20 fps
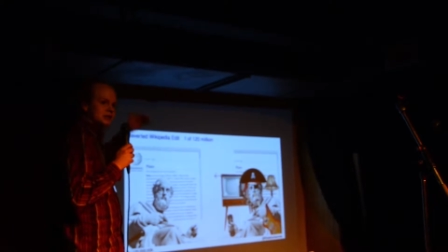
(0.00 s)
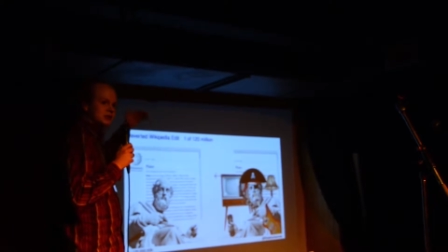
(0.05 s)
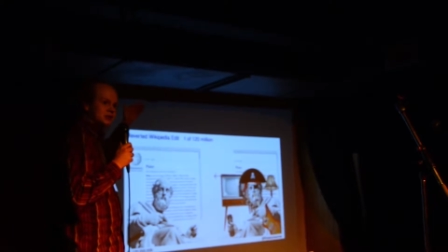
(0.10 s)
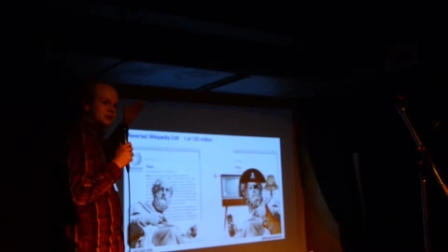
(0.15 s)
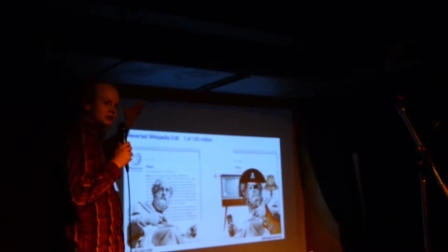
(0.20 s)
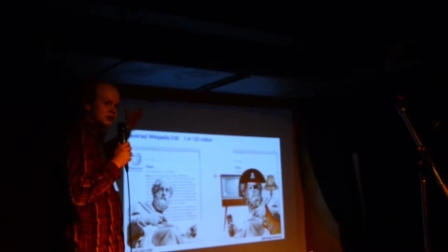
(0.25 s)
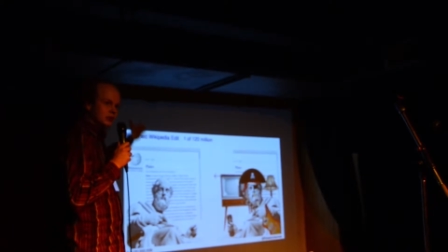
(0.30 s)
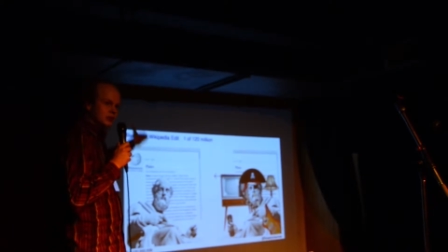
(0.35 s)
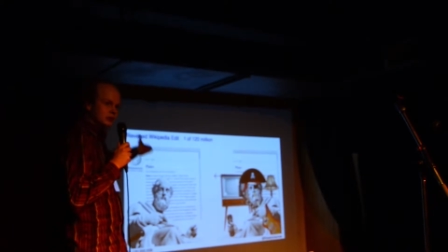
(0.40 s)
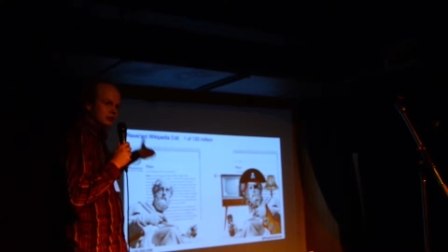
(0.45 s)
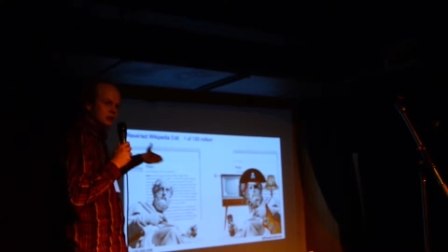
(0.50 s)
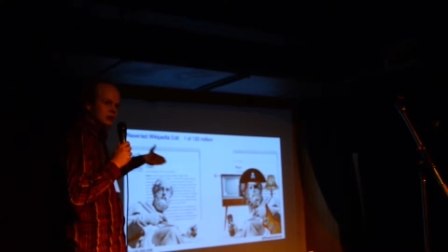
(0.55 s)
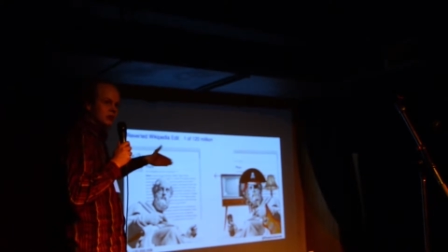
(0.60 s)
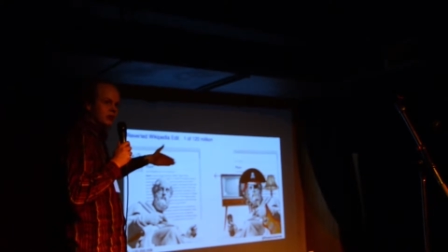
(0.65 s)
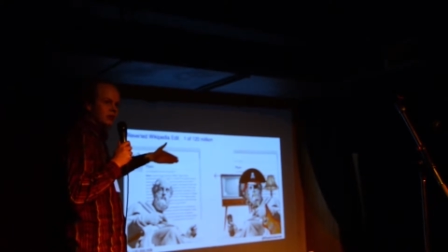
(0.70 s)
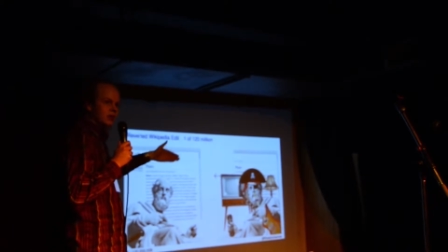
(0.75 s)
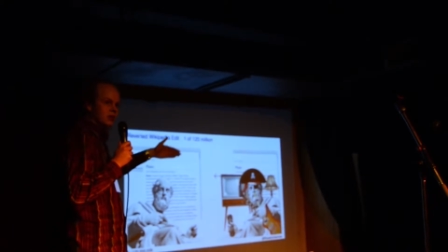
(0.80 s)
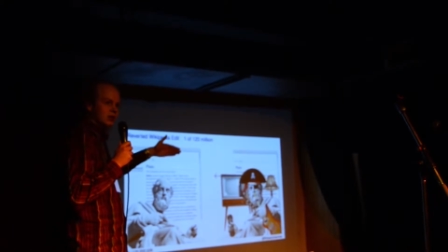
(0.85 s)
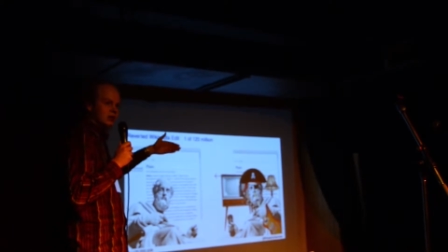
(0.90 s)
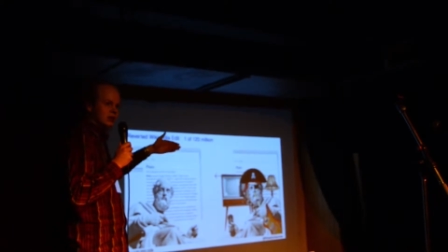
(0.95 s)

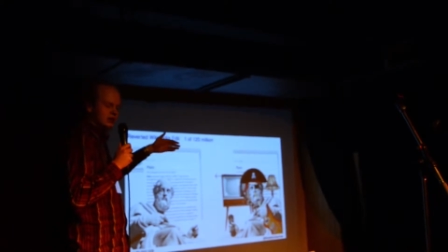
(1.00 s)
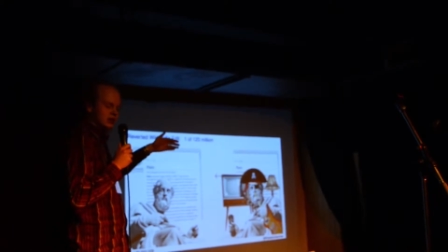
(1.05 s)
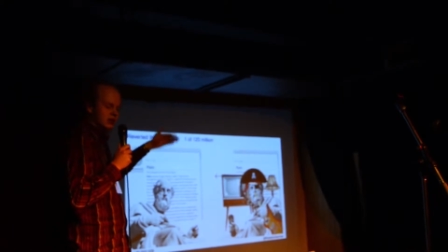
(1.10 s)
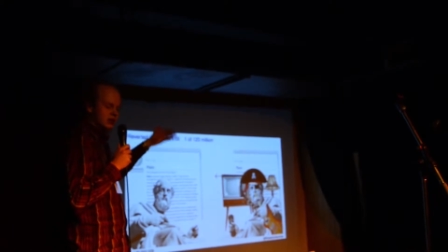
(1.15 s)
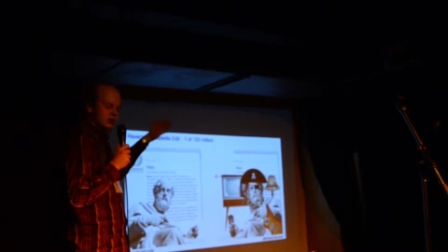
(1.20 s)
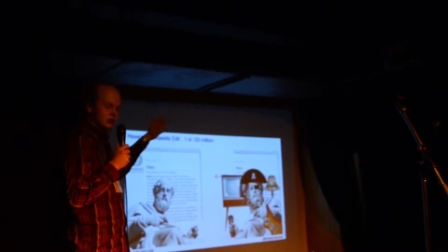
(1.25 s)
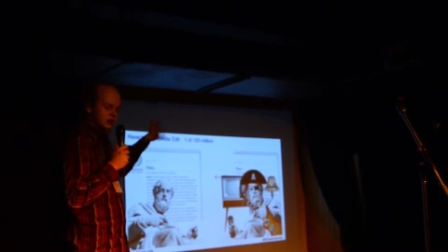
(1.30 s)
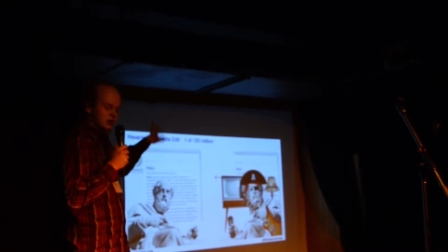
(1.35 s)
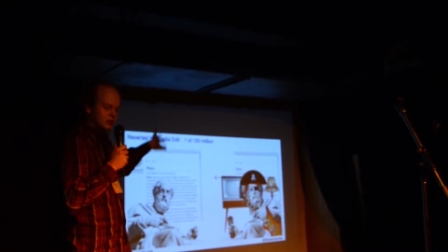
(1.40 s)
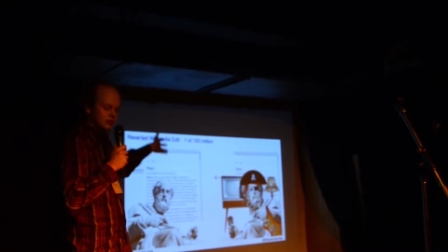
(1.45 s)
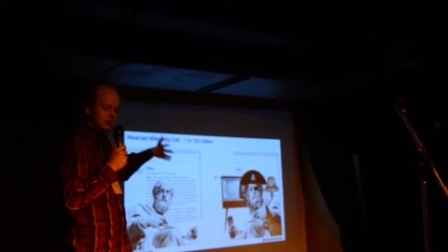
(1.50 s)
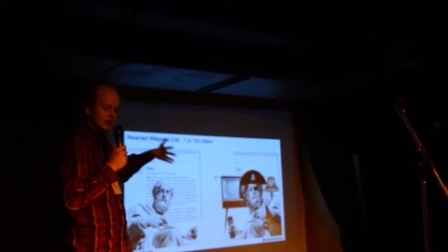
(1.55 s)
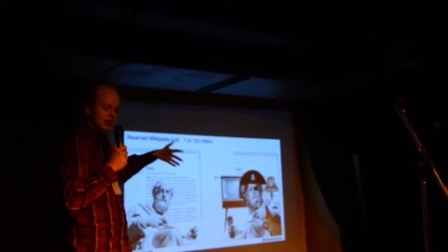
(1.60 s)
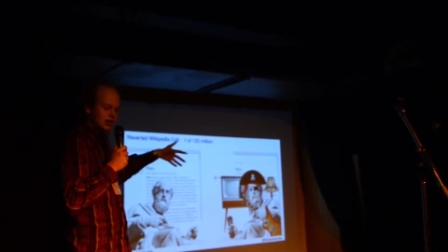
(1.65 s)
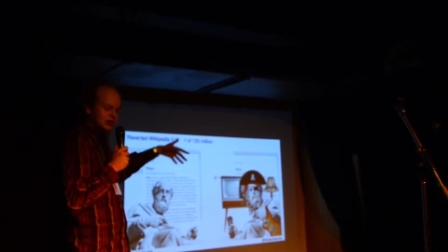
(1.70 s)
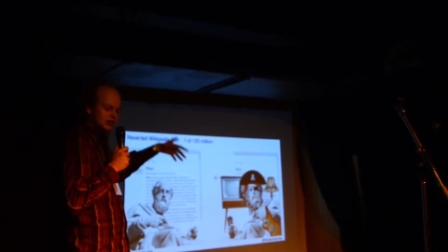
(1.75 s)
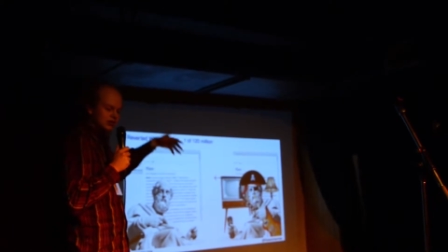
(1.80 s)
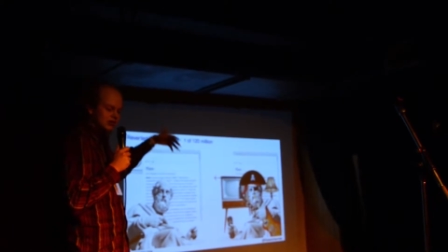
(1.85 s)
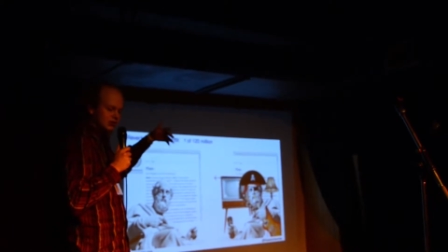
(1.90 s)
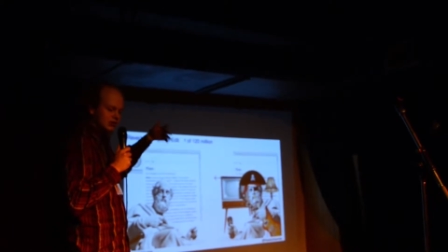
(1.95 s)
Snoops.com
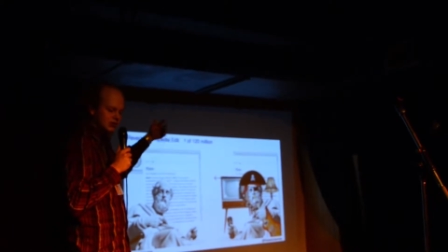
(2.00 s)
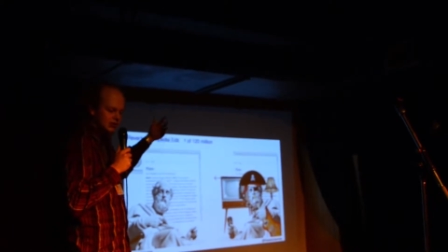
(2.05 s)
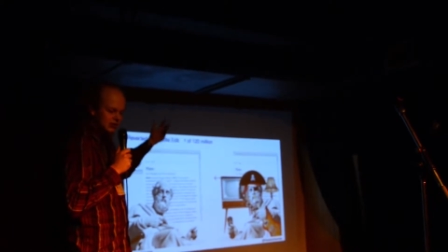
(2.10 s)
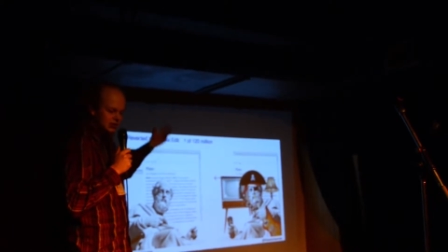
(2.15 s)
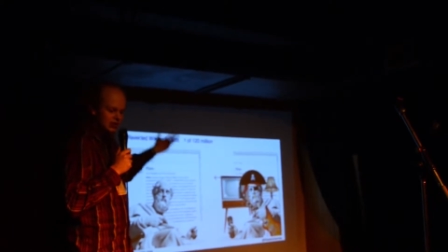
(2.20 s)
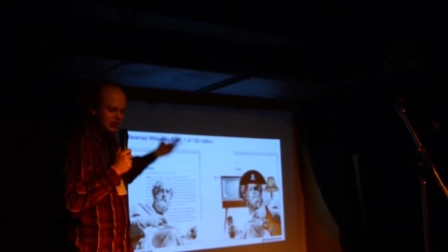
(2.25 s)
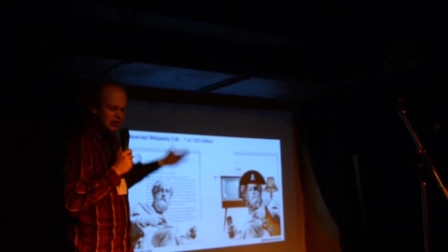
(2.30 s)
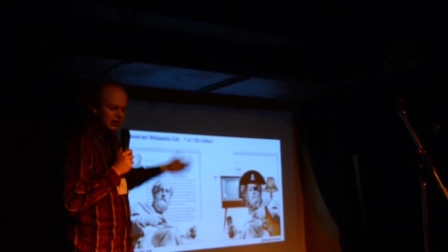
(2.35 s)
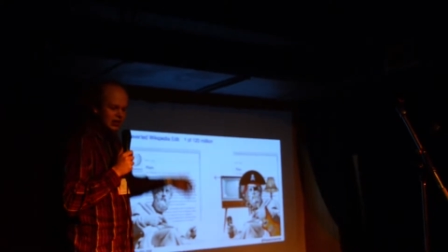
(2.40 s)
and so on,